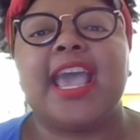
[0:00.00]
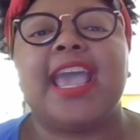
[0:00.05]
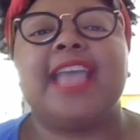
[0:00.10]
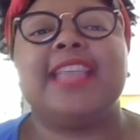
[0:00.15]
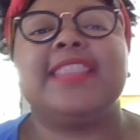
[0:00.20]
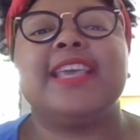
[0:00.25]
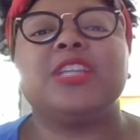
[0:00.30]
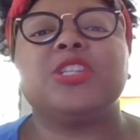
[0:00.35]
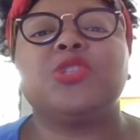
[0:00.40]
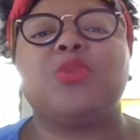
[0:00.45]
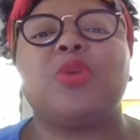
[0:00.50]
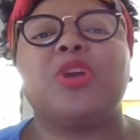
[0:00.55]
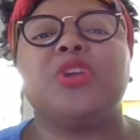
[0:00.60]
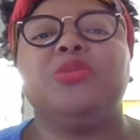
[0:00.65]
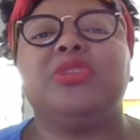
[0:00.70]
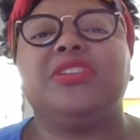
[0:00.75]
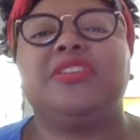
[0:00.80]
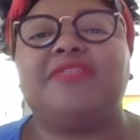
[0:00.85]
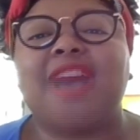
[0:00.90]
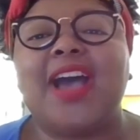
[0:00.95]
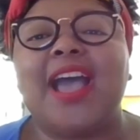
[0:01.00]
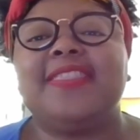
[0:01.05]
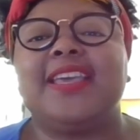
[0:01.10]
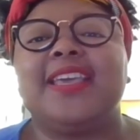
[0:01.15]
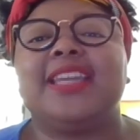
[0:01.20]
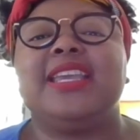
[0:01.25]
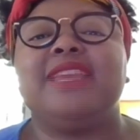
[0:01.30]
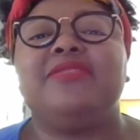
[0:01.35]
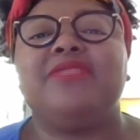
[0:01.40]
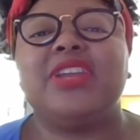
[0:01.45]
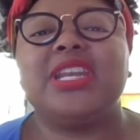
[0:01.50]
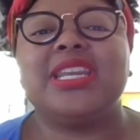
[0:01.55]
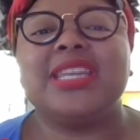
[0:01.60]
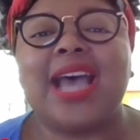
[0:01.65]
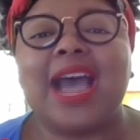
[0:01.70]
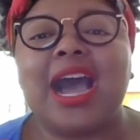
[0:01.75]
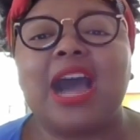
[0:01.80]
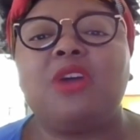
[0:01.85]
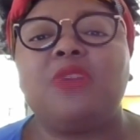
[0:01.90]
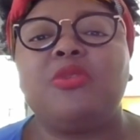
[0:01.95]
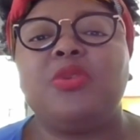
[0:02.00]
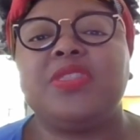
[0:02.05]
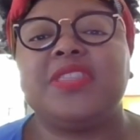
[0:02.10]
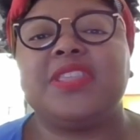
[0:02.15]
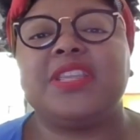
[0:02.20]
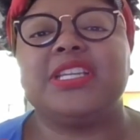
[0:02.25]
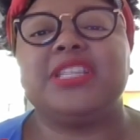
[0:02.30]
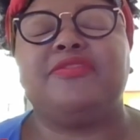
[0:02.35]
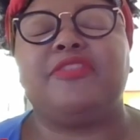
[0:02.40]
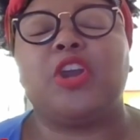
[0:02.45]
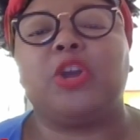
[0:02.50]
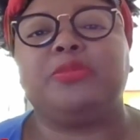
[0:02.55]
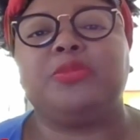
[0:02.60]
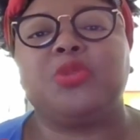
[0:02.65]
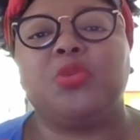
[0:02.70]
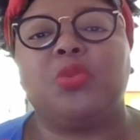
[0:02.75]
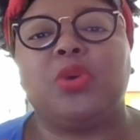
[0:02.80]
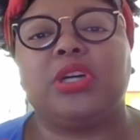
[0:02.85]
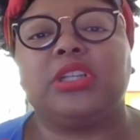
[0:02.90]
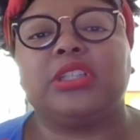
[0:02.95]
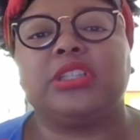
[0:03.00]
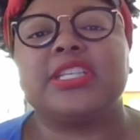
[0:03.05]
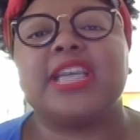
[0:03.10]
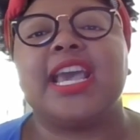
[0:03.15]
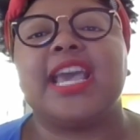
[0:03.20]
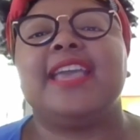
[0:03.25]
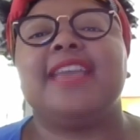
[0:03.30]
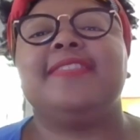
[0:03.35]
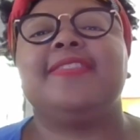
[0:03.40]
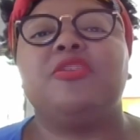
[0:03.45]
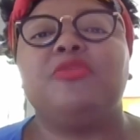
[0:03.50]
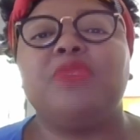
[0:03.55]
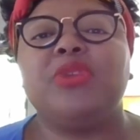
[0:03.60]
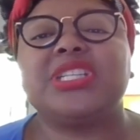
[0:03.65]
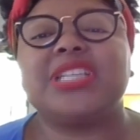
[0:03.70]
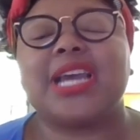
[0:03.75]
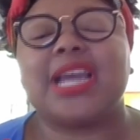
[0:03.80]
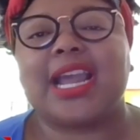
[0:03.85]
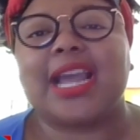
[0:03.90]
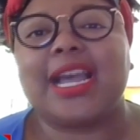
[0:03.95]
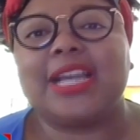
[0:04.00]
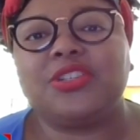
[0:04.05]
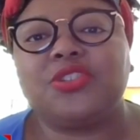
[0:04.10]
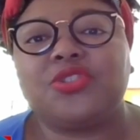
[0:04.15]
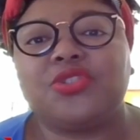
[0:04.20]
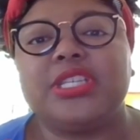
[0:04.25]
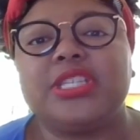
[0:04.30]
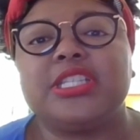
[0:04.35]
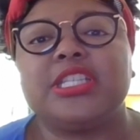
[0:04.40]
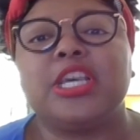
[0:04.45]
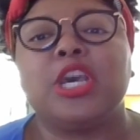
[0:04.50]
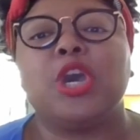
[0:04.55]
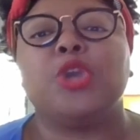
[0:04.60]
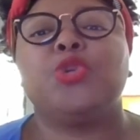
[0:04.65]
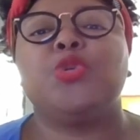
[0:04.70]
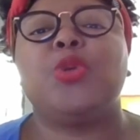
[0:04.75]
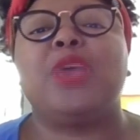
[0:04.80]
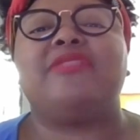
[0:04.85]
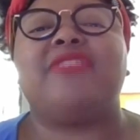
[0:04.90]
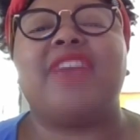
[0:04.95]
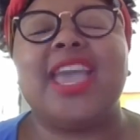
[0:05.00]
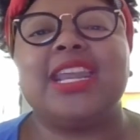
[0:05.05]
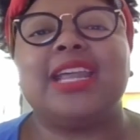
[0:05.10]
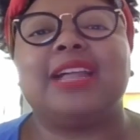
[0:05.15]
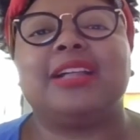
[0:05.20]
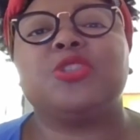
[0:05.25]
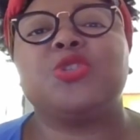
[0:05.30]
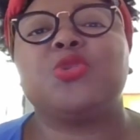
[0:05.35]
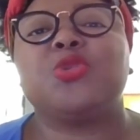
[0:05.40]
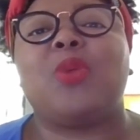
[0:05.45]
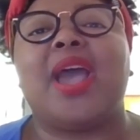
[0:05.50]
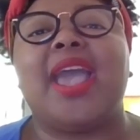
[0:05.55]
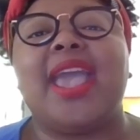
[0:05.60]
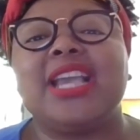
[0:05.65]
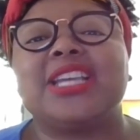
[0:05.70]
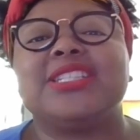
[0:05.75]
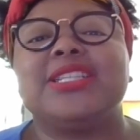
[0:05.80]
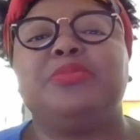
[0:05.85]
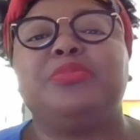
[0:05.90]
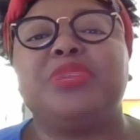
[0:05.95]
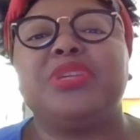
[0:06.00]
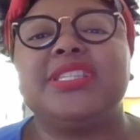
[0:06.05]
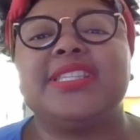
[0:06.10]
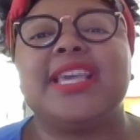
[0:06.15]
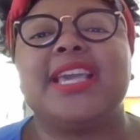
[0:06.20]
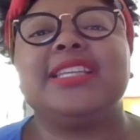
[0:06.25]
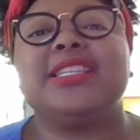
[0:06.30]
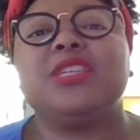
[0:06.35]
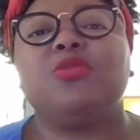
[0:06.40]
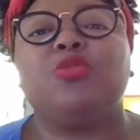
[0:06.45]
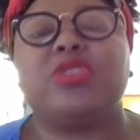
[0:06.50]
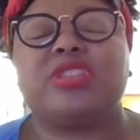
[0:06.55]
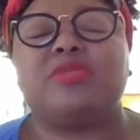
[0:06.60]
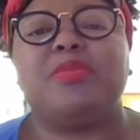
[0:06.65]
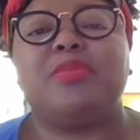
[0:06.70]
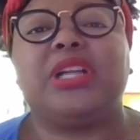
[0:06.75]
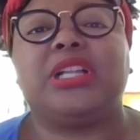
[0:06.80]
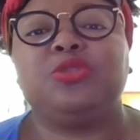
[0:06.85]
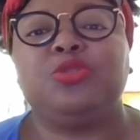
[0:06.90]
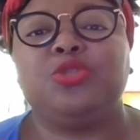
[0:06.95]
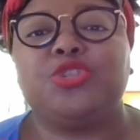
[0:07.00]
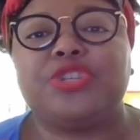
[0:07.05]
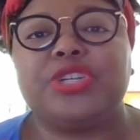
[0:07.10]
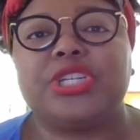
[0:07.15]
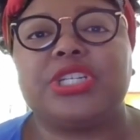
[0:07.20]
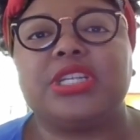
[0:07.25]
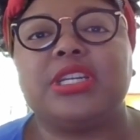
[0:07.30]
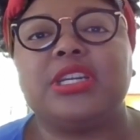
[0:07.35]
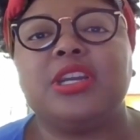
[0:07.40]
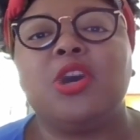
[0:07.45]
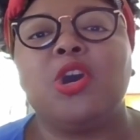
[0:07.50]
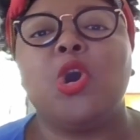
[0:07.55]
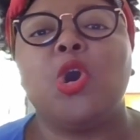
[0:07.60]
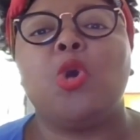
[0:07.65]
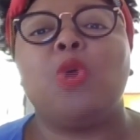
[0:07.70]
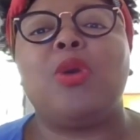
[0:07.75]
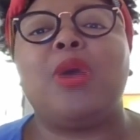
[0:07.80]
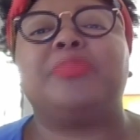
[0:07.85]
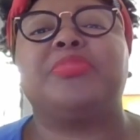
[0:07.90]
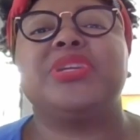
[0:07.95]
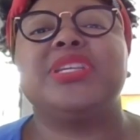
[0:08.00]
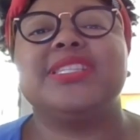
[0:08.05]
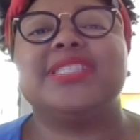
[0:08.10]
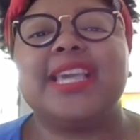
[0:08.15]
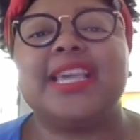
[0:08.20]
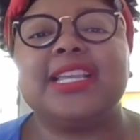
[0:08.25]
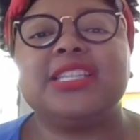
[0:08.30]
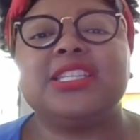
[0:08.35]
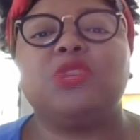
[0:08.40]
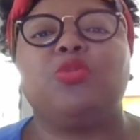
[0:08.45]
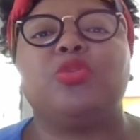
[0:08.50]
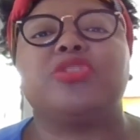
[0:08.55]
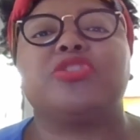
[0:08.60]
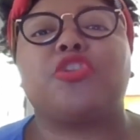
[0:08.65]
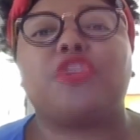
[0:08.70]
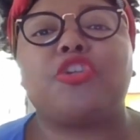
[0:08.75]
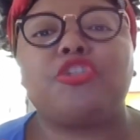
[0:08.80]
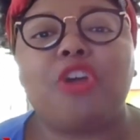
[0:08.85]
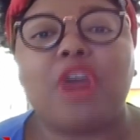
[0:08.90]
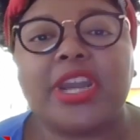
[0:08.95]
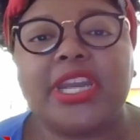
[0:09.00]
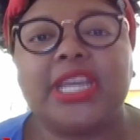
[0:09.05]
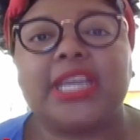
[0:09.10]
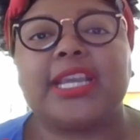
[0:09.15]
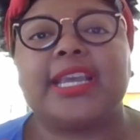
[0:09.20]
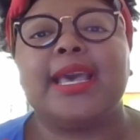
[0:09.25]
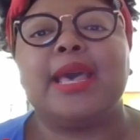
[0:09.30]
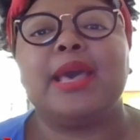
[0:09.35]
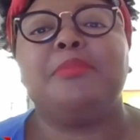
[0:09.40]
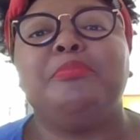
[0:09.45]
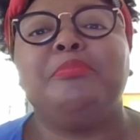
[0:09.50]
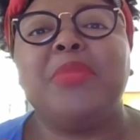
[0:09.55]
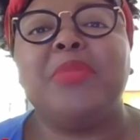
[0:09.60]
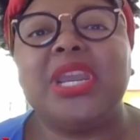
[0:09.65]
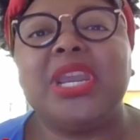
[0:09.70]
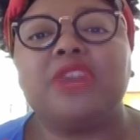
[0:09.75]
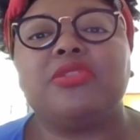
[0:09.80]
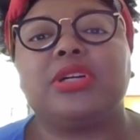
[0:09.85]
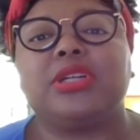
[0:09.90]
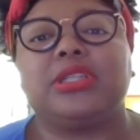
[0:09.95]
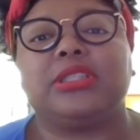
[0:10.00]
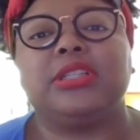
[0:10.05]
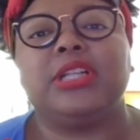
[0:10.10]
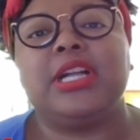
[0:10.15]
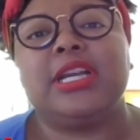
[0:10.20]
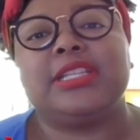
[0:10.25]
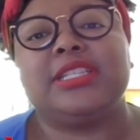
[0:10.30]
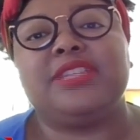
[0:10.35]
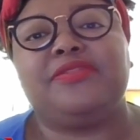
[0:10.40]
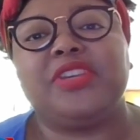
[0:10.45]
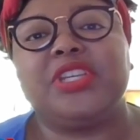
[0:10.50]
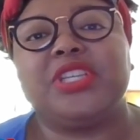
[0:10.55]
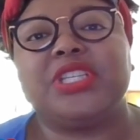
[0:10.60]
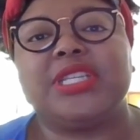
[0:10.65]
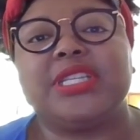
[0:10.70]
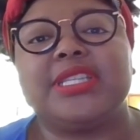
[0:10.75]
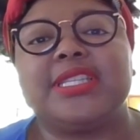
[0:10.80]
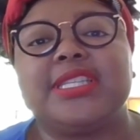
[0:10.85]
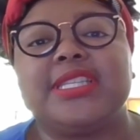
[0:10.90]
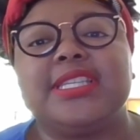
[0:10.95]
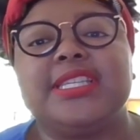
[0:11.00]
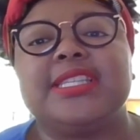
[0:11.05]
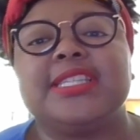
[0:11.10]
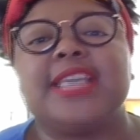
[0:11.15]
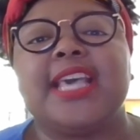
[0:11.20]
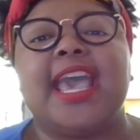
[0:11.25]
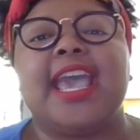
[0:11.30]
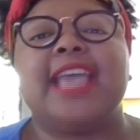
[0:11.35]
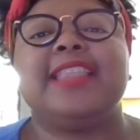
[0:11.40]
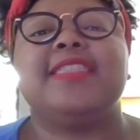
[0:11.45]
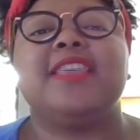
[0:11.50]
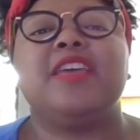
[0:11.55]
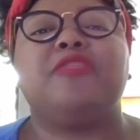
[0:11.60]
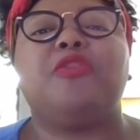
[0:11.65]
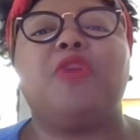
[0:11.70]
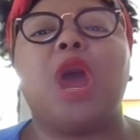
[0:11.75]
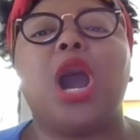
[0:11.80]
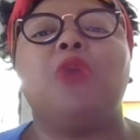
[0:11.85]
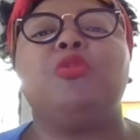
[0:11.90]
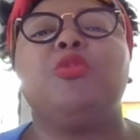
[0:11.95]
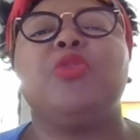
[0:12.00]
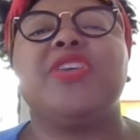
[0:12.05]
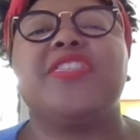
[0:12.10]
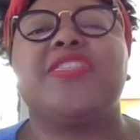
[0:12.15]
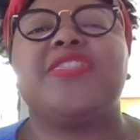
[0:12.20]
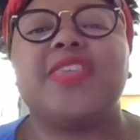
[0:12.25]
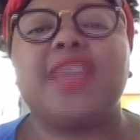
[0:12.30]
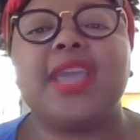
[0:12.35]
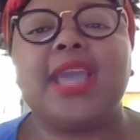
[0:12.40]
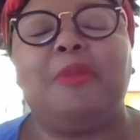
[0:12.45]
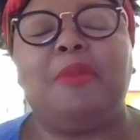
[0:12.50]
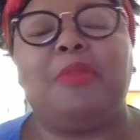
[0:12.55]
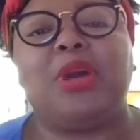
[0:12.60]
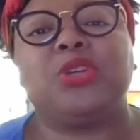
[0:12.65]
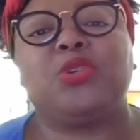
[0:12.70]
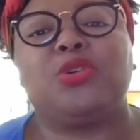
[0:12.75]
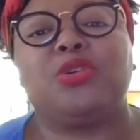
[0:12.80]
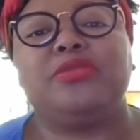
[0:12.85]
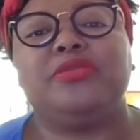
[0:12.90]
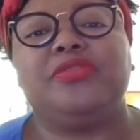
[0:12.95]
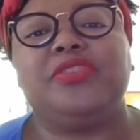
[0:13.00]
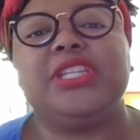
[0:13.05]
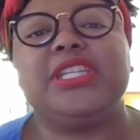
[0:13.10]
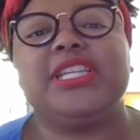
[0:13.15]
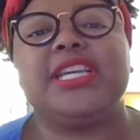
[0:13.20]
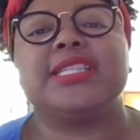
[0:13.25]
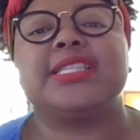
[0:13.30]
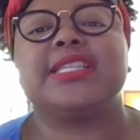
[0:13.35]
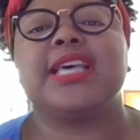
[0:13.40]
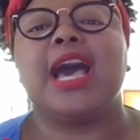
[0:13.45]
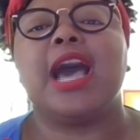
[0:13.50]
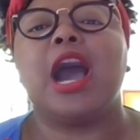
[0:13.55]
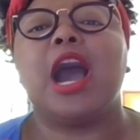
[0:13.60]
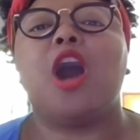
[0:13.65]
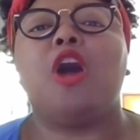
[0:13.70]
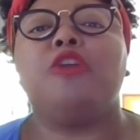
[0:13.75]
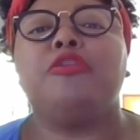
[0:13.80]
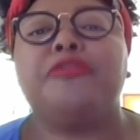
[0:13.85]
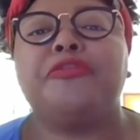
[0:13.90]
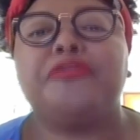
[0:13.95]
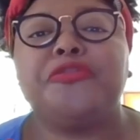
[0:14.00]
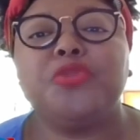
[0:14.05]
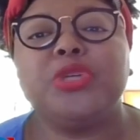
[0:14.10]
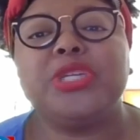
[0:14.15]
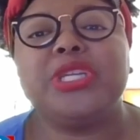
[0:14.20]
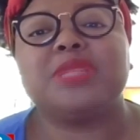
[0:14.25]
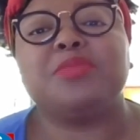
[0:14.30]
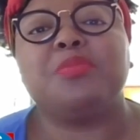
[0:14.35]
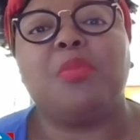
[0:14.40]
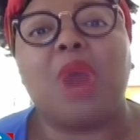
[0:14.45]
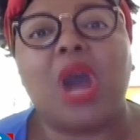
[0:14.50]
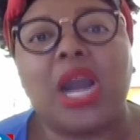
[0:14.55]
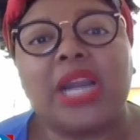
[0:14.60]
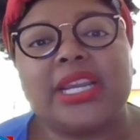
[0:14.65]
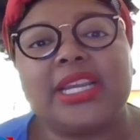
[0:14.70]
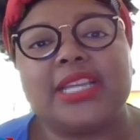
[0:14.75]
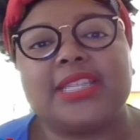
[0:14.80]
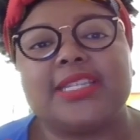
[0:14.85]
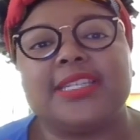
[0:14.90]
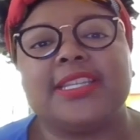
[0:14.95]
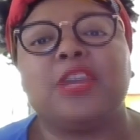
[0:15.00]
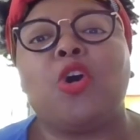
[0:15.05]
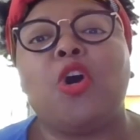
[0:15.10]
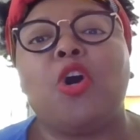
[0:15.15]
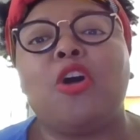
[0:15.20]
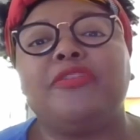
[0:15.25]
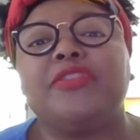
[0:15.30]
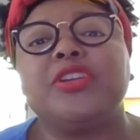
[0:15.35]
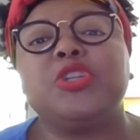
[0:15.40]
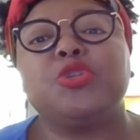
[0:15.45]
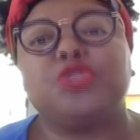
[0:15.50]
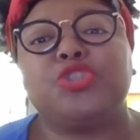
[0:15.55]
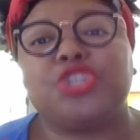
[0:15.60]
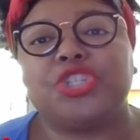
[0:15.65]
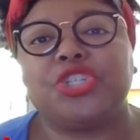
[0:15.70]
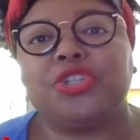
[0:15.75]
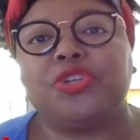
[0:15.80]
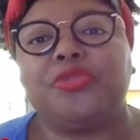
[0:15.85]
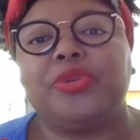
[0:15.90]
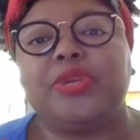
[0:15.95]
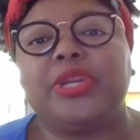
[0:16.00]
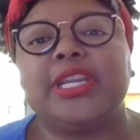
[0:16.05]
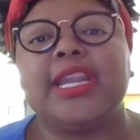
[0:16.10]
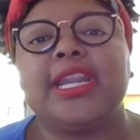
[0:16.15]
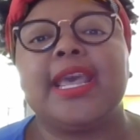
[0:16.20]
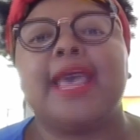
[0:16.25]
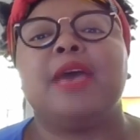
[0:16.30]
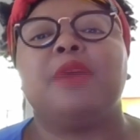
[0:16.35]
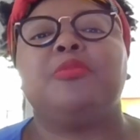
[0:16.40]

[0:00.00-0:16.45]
And that's why you will find that even now in the developed world, in the richer countries, you have adults who are actually presenting with malnutrition, who are presenting with chronic mineral deficiencies, and therefore how we think about convenience, how food is marketed, and often to children,